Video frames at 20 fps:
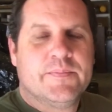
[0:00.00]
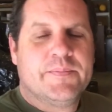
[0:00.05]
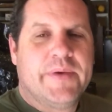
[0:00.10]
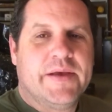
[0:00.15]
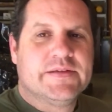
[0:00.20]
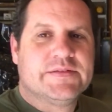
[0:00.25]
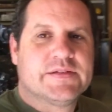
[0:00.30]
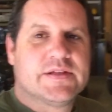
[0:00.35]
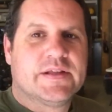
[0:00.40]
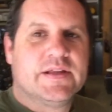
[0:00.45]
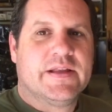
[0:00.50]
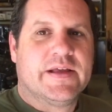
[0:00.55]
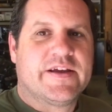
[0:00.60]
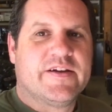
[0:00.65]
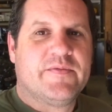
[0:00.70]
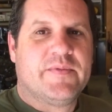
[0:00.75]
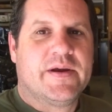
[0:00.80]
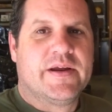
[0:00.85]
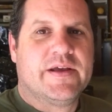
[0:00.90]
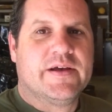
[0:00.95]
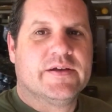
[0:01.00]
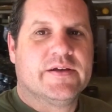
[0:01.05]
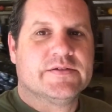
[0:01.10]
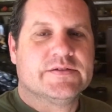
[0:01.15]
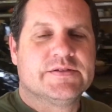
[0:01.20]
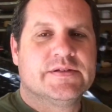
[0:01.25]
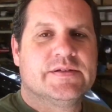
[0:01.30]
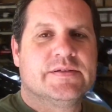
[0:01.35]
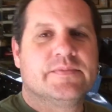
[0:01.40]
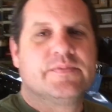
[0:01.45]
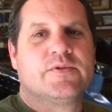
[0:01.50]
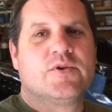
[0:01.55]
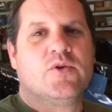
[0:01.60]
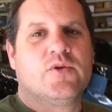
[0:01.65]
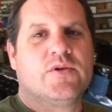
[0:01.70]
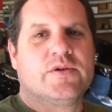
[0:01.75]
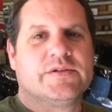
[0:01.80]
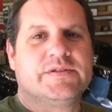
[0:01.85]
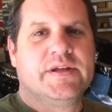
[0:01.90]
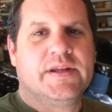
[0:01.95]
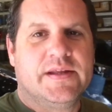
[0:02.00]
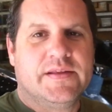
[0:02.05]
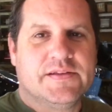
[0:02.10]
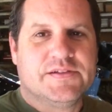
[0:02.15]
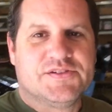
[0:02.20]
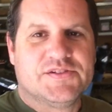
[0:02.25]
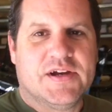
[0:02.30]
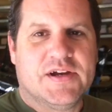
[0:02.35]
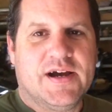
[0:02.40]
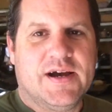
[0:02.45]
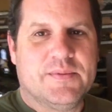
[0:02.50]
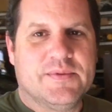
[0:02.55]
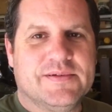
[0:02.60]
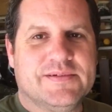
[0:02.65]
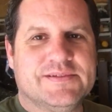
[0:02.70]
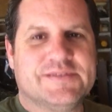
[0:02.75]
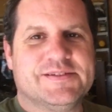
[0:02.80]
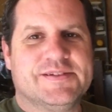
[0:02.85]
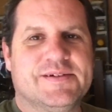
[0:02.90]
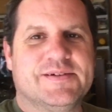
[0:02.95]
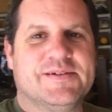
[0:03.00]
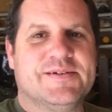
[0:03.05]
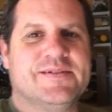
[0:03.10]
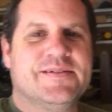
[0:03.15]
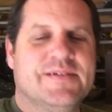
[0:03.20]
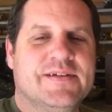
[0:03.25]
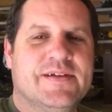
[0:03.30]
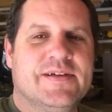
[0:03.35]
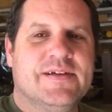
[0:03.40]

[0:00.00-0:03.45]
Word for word: basically like everybody else, quarantining in the shop. So,